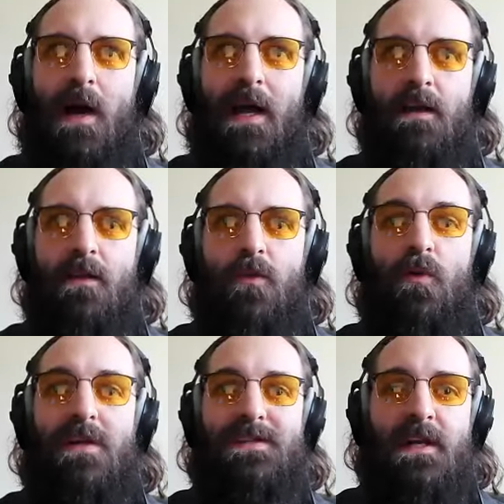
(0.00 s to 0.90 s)
why the
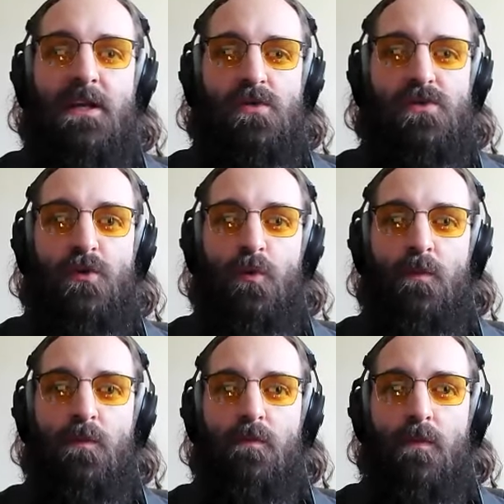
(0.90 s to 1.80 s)
reason I use
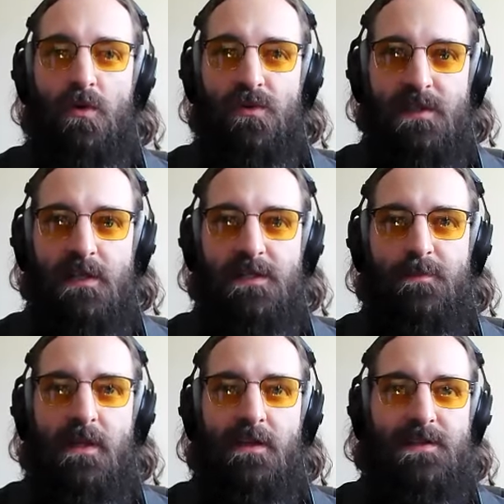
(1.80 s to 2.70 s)
Zoom mostly
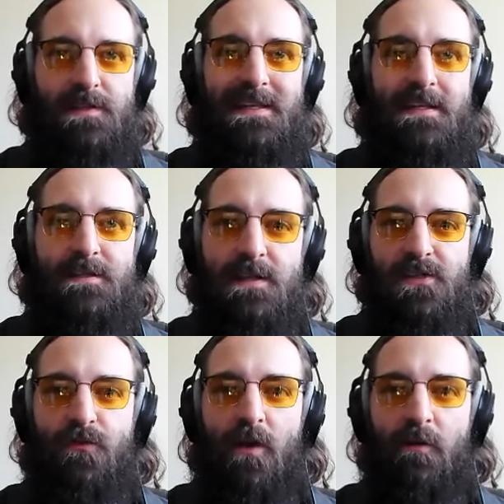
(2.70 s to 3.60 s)
is because it's
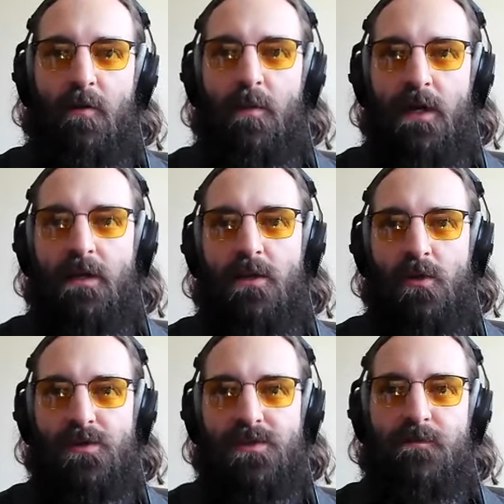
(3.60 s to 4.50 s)
easiest for everybody to
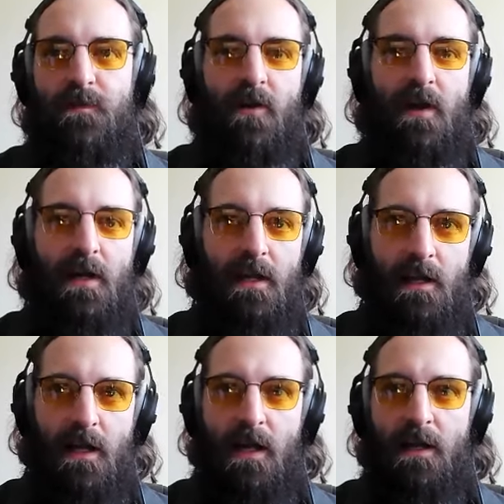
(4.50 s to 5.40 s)
use and figure out how to
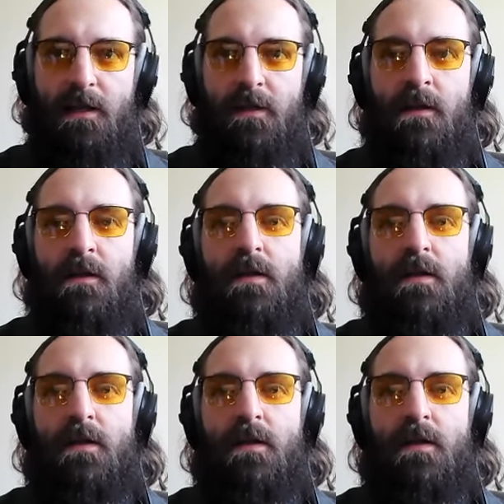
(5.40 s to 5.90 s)
get on and,